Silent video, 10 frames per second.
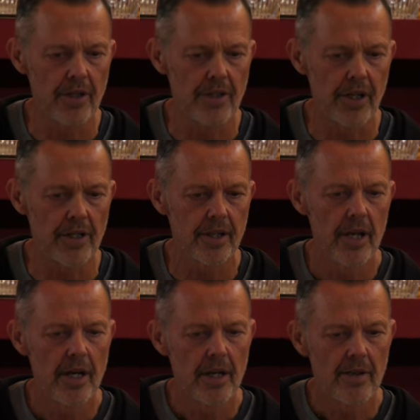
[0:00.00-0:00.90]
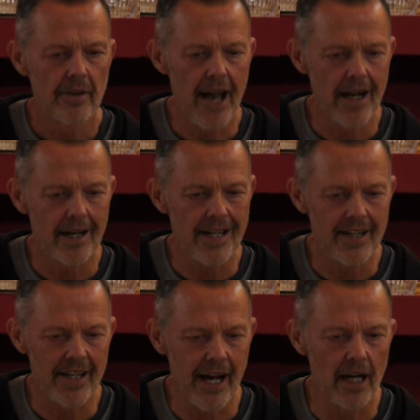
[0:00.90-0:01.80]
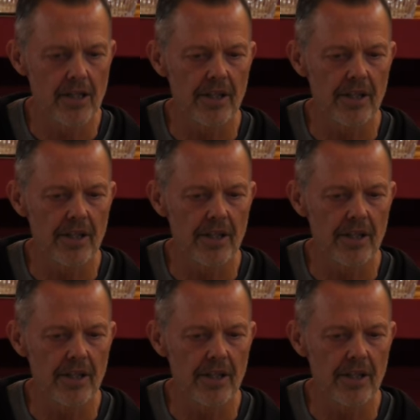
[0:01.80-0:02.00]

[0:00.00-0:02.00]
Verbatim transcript: It says, that entails